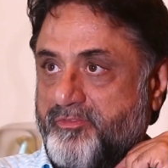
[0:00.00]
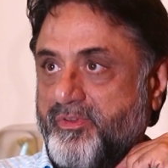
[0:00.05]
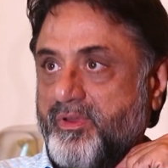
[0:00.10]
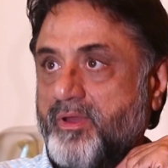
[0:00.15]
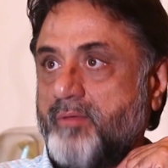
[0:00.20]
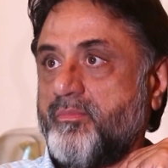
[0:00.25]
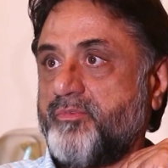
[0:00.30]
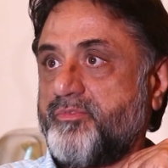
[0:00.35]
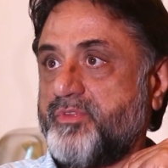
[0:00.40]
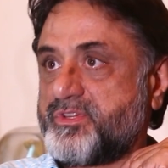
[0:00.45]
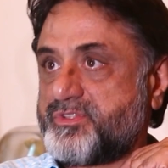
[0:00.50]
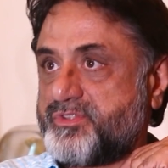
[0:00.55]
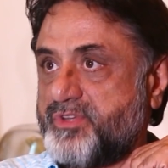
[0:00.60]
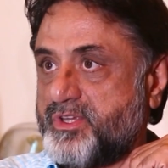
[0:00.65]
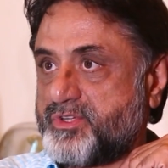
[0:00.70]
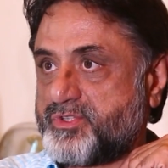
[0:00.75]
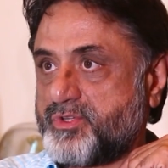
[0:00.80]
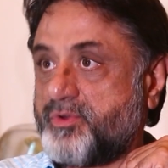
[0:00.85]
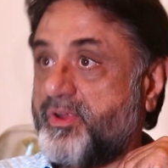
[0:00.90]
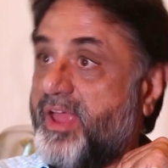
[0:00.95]
film of this
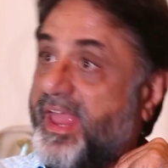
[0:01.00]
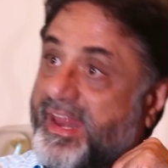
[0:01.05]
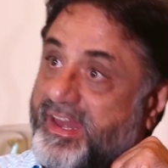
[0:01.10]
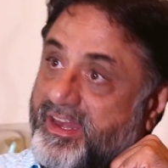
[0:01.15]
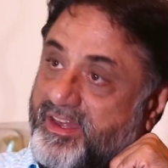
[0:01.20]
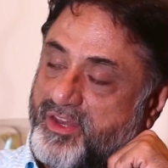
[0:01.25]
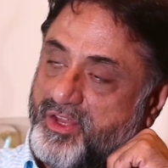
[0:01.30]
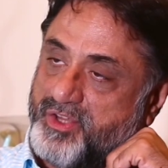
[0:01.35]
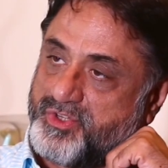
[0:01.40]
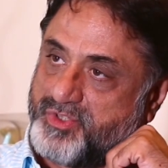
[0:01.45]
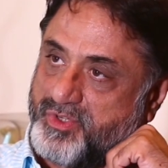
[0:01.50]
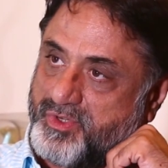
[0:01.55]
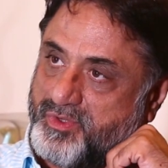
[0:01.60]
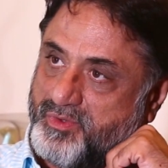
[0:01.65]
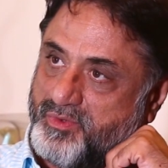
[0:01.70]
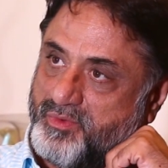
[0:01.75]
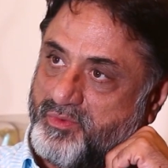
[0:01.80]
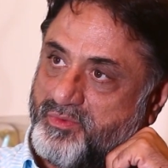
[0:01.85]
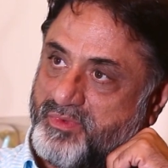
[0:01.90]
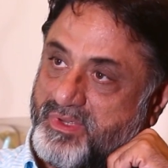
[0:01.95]
nature or any nature
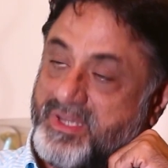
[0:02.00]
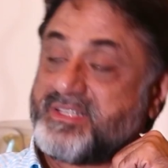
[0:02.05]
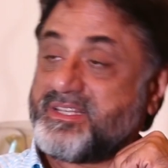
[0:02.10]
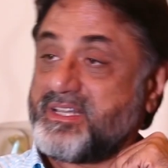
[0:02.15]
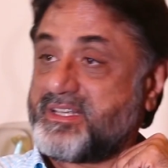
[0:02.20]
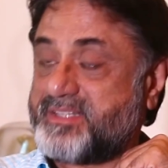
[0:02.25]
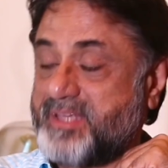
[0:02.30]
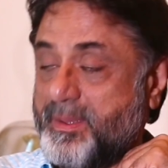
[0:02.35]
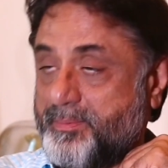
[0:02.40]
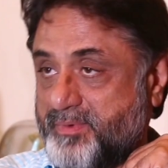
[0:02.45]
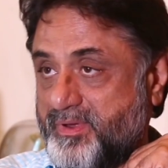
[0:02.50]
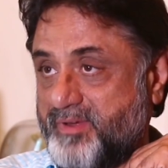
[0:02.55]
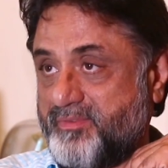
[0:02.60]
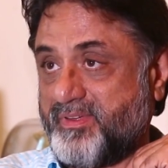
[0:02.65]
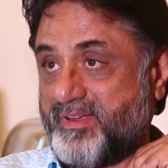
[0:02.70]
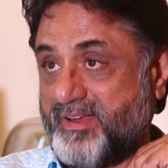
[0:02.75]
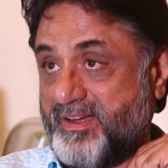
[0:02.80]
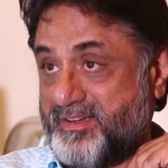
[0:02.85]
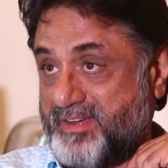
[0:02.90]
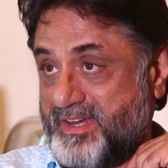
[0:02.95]
is accepted if
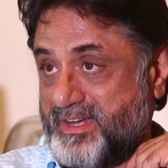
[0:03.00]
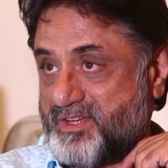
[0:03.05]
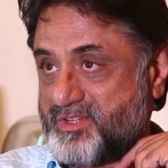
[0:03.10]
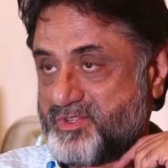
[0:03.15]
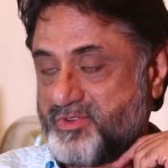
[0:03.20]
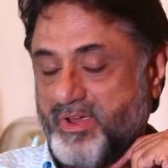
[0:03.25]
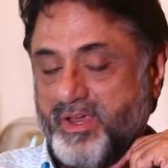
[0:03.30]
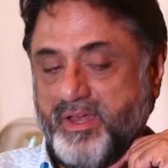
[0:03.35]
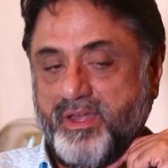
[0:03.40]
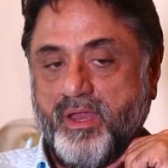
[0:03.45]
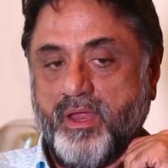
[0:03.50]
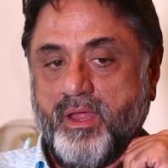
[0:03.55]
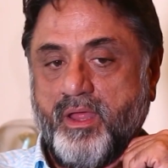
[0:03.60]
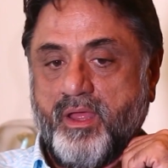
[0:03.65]
the content is right.